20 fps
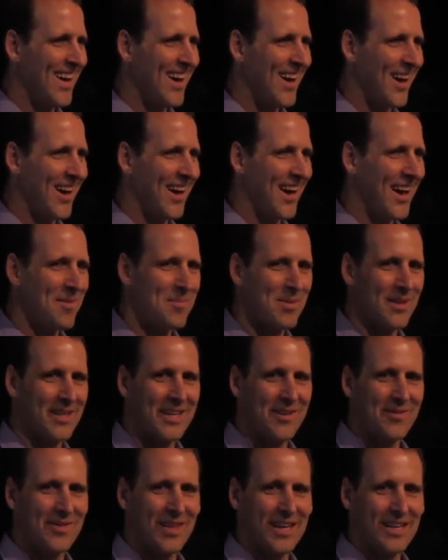I
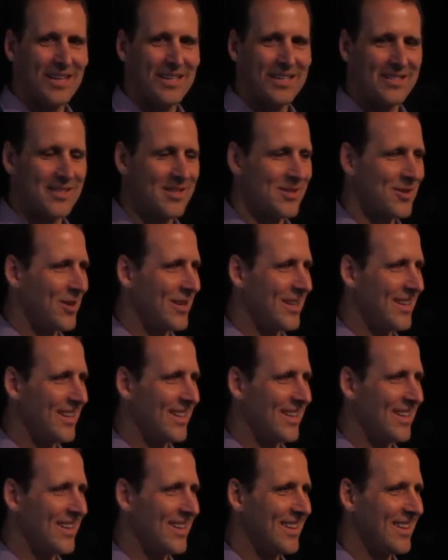believe that Alyssa's going
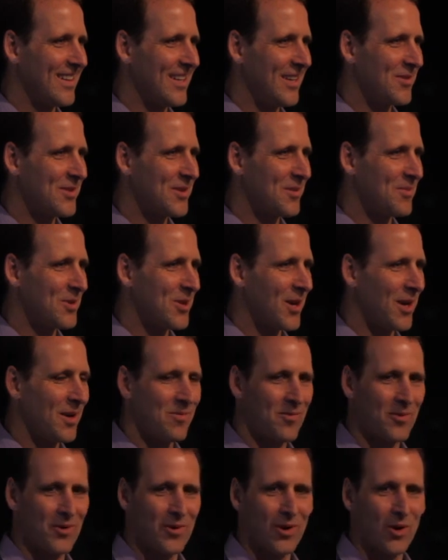to leave some
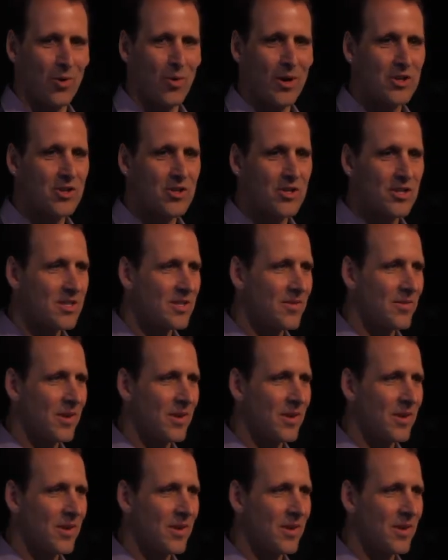time for questions,